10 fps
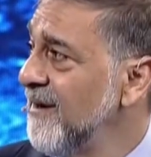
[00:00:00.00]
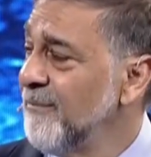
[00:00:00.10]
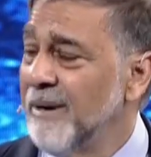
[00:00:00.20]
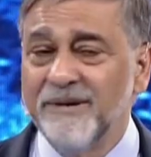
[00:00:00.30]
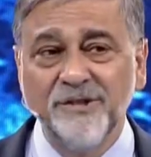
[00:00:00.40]

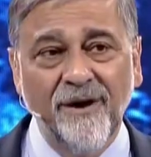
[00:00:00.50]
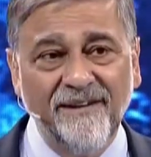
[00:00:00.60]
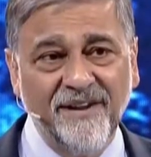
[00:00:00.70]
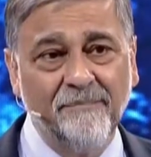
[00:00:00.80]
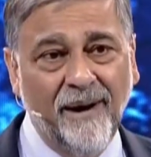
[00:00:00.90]
Remember
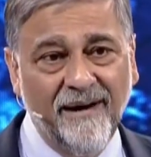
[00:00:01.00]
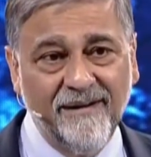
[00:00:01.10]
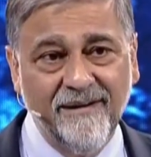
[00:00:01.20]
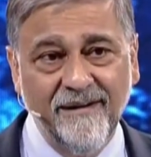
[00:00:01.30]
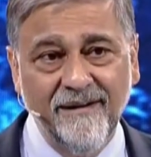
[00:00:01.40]
Jurassic
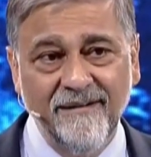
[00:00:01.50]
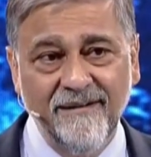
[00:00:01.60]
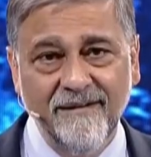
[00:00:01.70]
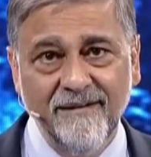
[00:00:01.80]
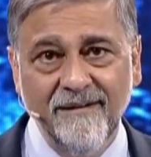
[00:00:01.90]
Park?
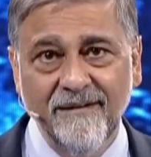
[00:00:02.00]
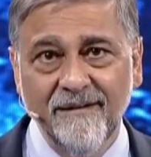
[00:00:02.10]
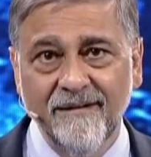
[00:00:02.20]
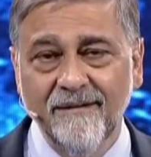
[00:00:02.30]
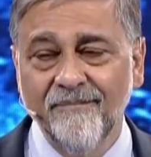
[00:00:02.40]

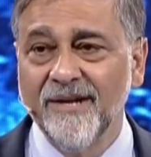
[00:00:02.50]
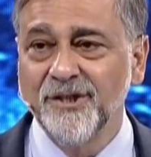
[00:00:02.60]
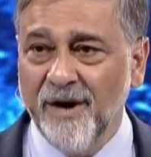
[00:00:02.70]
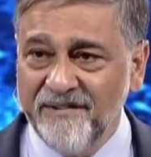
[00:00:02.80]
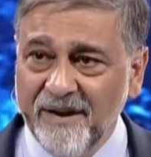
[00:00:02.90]

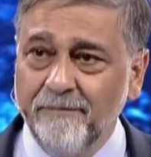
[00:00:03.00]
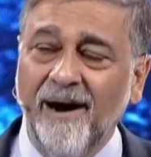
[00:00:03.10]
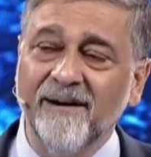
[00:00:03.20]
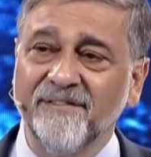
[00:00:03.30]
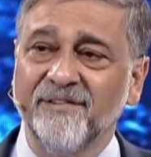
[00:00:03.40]
Jurassic
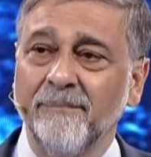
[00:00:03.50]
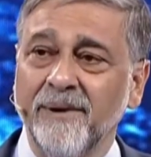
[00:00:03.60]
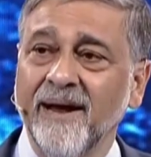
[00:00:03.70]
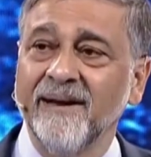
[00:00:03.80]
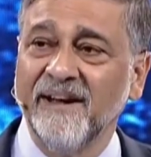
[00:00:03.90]
Park is
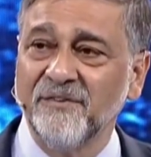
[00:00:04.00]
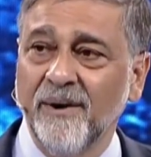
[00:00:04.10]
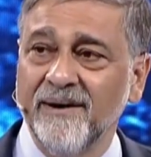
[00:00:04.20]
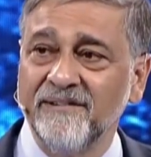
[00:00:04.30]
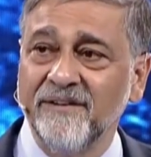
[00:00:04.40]
coming, and guess
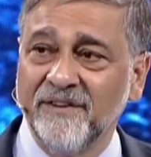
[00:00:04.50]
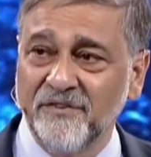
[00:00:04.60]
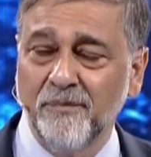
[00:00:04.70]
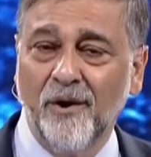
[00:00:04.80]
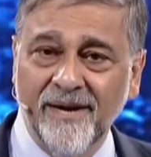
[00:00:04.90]
what? As of
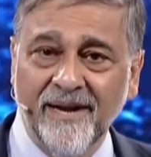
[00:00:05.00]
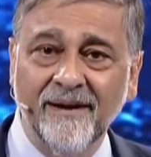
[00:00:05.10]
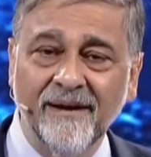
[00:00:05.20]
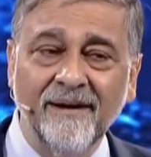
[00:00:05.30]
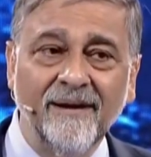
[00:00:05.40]
this
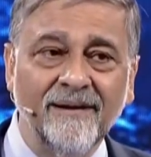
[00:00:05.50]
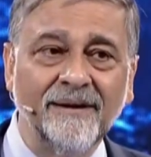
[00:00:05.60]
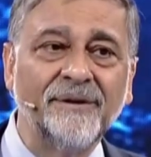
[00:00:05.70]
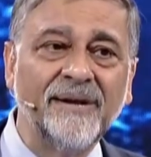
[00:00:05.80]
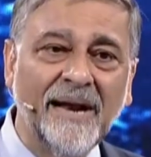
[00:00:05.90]
morning,
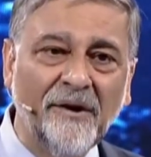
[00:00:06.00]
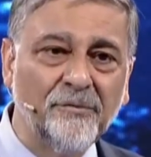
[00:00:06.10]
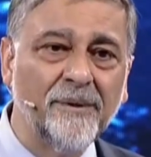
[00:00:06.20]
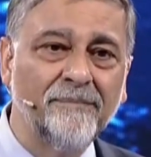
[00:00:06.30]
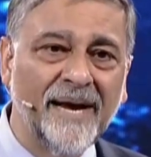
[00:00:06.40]
there was an
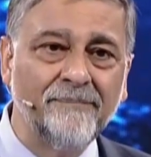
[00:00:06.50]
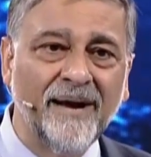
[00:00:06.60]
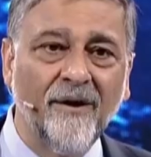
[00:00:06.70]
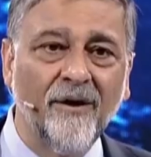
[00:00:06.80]
announcement made by